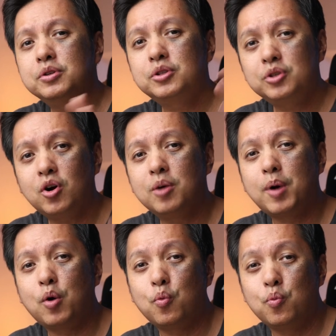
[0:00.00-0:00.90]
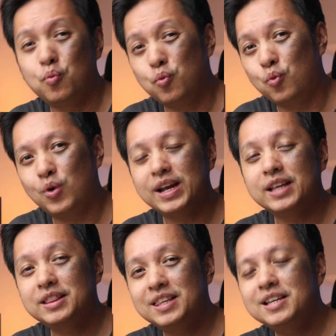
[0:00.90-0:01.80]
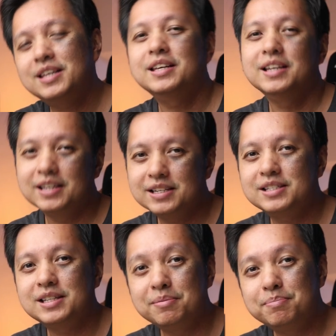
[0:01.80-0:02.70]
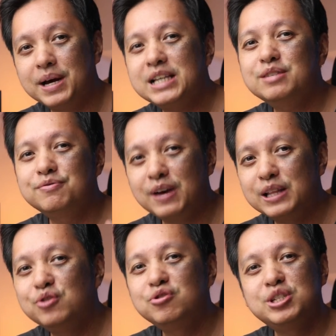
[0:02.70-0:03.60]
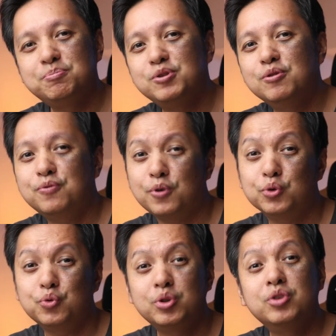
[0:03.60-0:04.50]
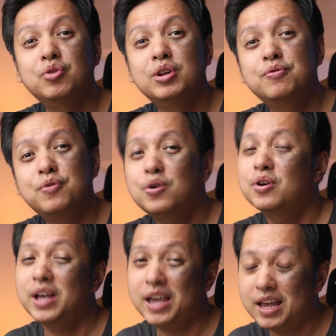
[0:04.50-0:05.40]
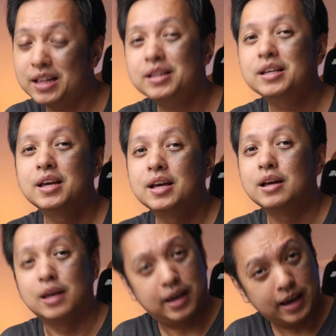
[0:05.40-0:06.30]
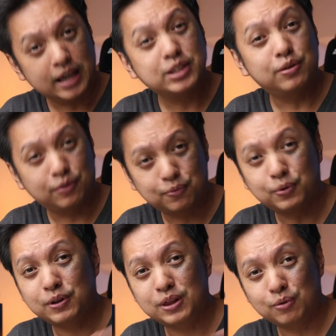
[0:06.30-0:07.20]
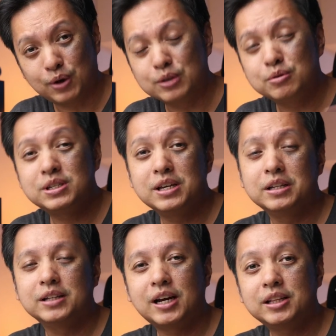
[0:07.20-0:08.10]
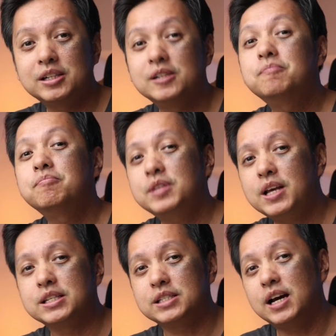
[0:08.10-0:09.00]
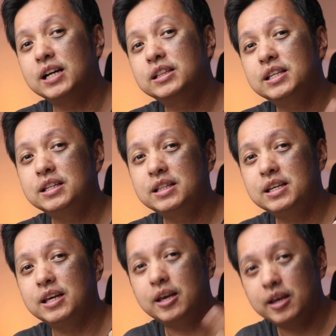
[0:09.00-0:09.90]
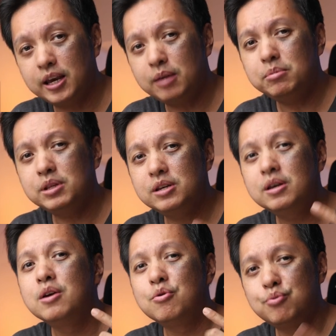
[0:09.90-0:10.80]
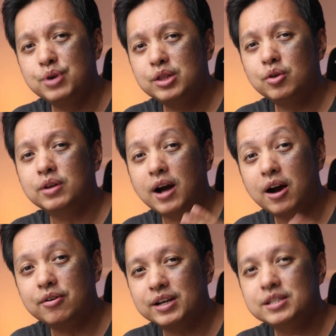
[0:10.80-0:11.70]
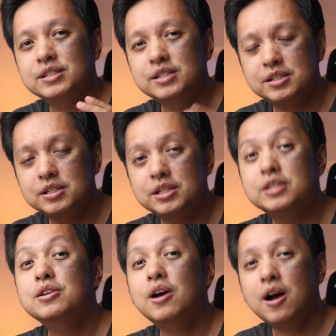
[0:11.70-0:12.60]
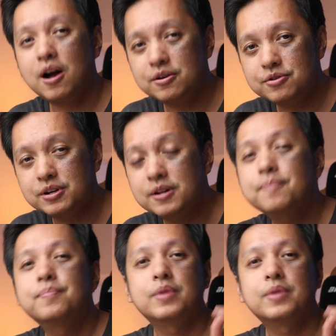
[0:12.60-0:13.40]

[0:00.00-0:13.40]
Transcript: to talk about what I think is the best value GPU for 2024 and as with what you see in the title, yes, I think the AMD Radeon RX 6600